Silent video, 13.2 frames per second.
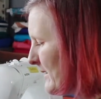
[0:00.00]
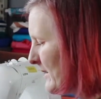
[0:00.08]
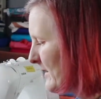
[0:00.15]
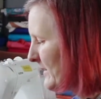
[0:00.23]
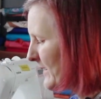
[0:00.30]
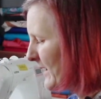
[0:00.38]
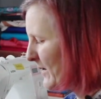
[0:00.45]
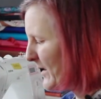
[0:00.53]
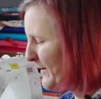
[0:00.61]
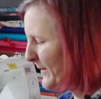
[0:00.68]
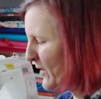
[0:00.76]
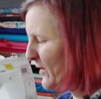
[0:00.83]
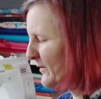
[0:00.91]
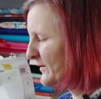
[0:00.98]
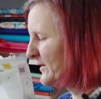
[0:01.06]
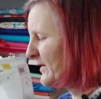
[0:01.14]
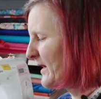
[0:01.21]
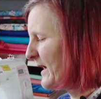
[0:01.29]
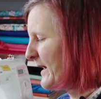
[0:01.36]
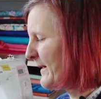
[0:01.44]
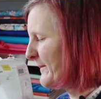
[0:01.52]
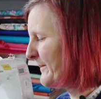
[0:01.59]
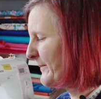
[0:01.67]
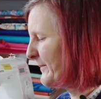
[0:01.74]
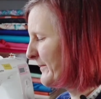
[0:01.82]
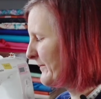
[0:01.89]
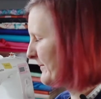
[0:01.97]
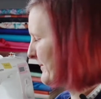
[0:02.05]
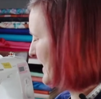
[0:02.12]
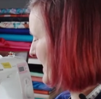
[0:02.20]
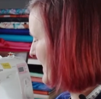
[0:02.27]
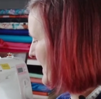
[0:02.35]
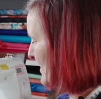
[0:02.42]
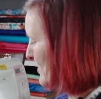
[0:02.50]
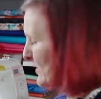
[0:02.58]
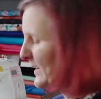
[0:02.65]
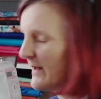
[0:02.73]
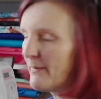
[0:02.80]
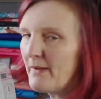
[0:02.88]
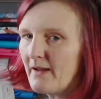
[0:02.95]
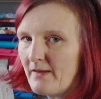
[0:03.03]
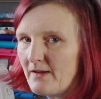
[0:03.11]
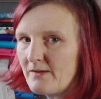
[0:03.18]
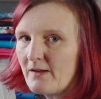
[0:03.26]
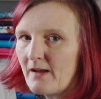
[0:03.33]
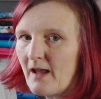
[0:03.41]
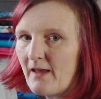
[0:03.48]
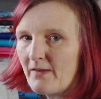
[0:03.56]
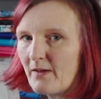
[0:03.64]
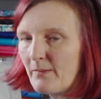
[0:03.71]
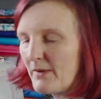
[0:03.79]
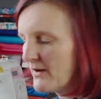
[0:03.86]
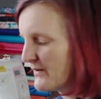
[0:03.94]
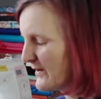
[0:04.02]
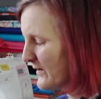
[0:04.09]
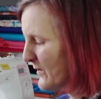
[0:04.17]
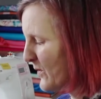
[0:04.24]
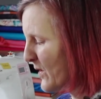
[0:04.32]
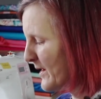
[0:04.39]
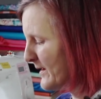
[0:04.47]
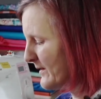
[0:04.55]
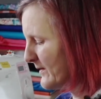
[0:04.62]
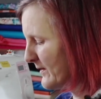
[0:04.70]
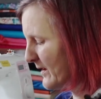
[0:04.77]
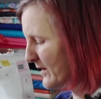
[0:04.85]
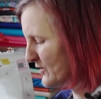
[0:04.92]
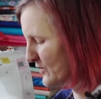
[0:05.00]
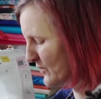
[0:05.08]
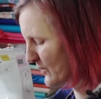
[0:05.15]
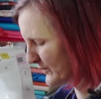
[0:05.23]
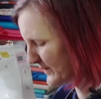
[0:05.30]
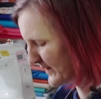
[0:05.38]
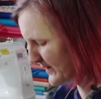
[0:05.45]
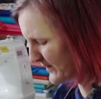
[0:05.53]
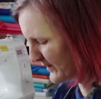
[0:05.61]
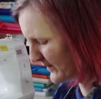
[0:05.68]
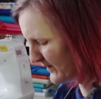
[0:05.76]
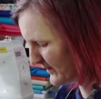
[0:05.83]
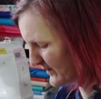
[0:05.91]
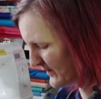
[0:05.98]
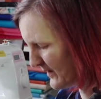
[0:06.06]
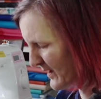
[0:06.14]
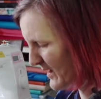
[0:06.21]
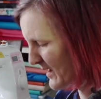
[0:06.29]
So I'm not pinning or clipping this together because it's quite a short distance,